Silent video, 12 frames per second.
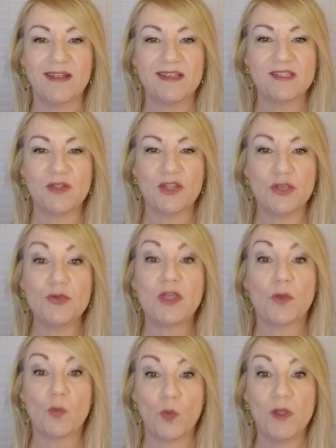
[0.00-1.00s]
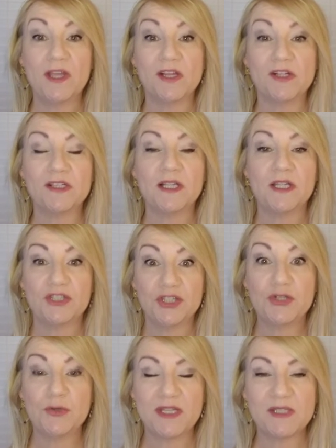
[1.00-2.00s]
so that you can will to
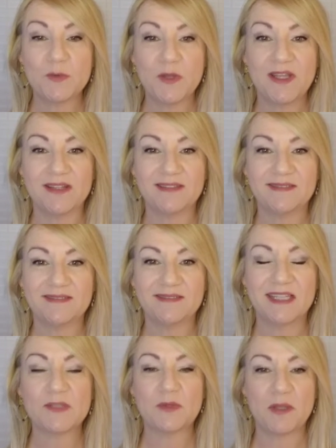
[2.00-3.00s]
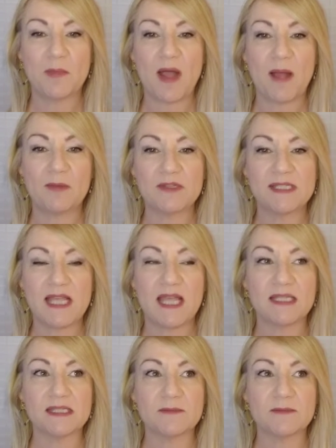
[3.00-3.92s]
do His will. That's what the Bible says.